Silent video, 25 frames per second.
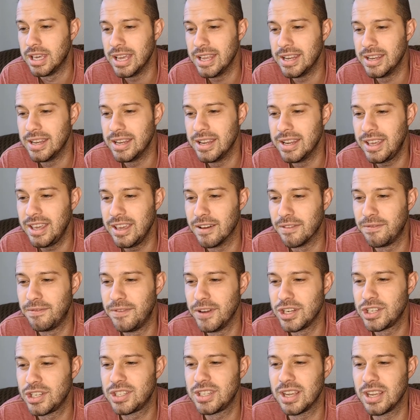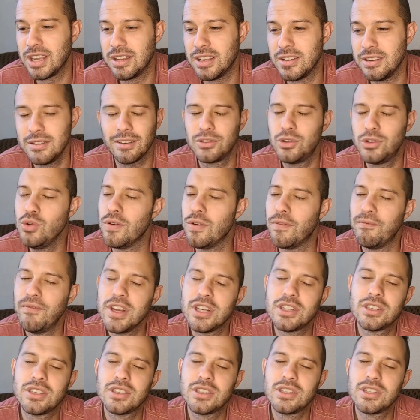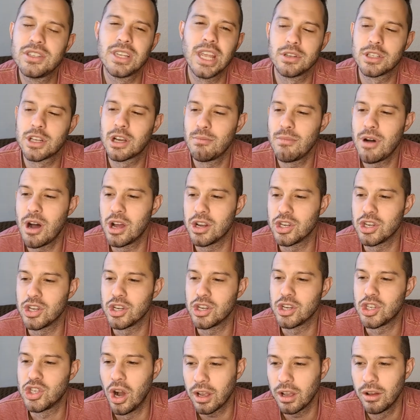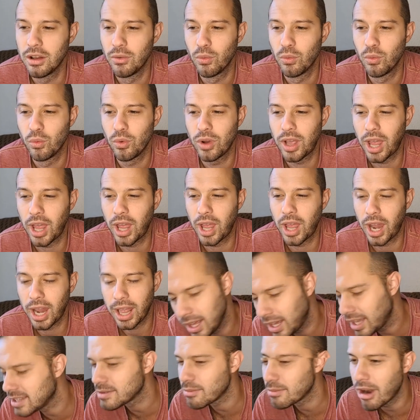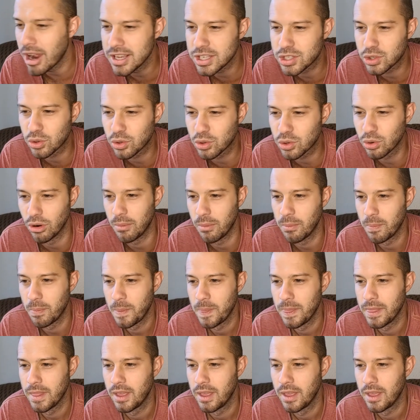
Get Nikki a fish, dude, fish sandwich. Come on, Chuck. Can I get Nikki some ice cream?